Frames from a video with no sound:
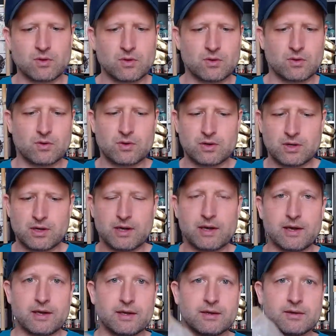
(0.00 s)

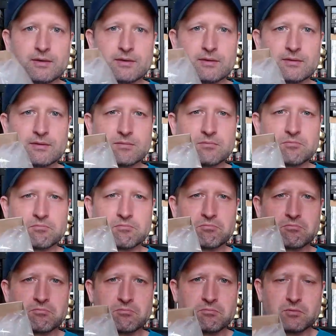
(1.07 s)
Okay,
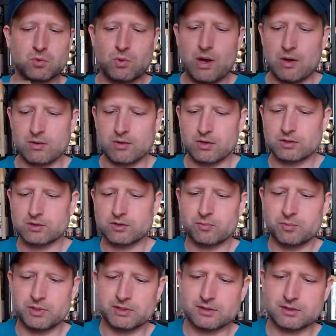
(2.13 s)
well, lots of
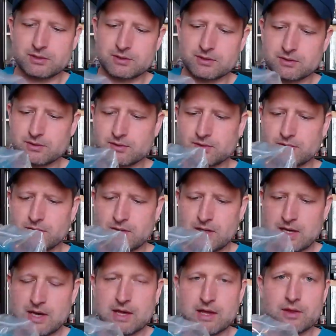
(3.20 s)
bits.
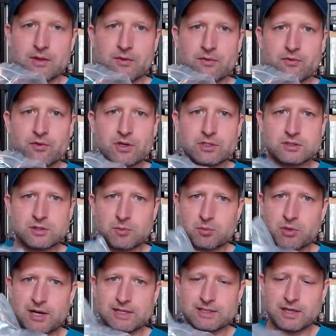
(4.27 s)
The first
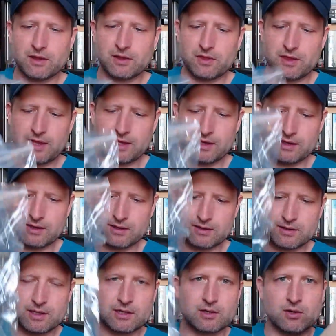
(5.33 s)
surprising thing
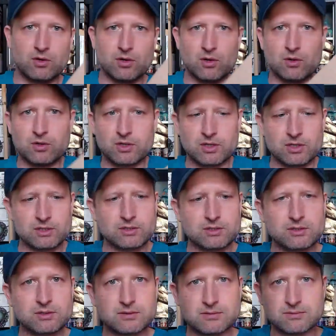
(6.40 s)
that you
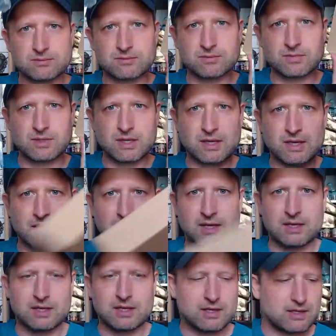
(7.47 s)
notice
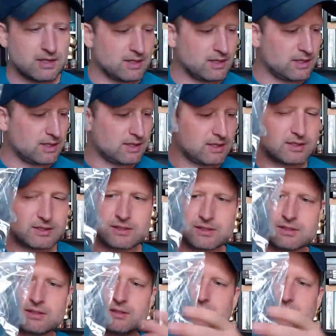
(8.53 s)
is